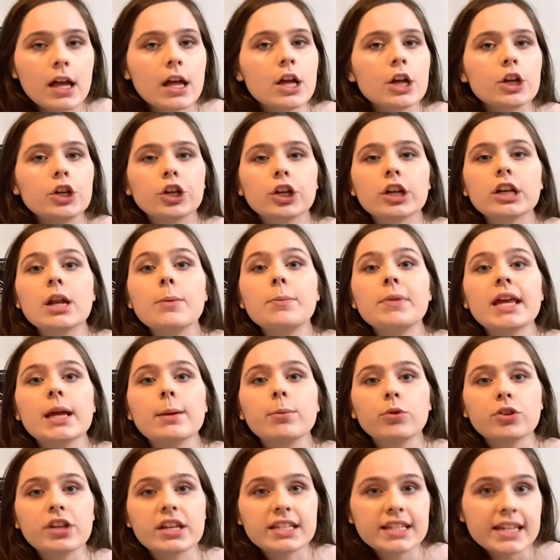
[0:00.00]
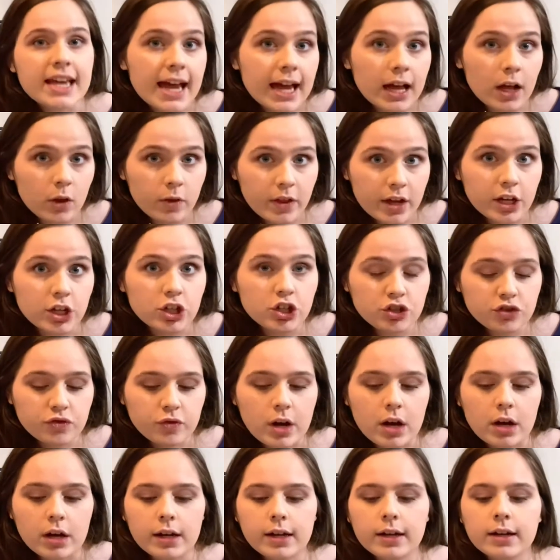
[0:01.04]
You're going to be able to tell that it
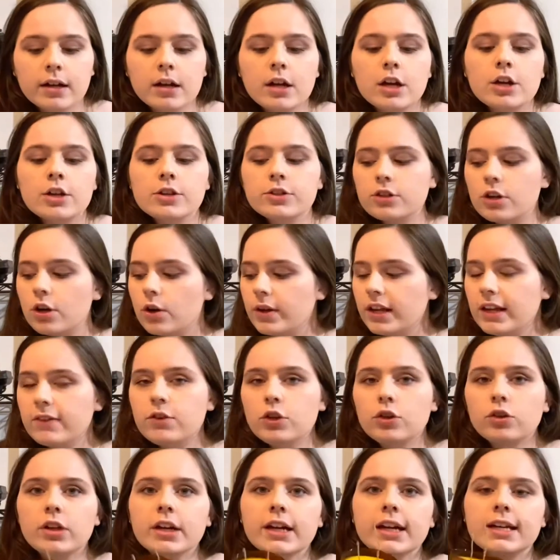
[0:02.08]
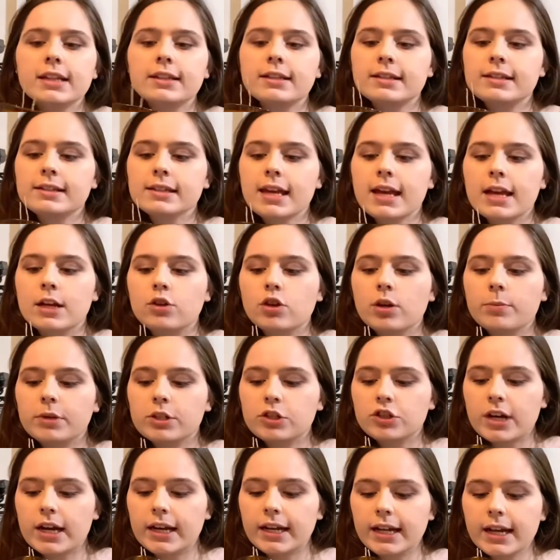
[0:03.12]
shrunk. So if you look at this candle, I'm going to
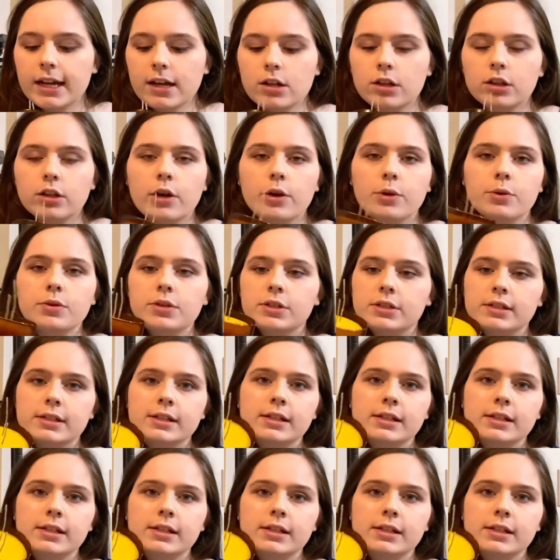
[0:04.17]
try to get close.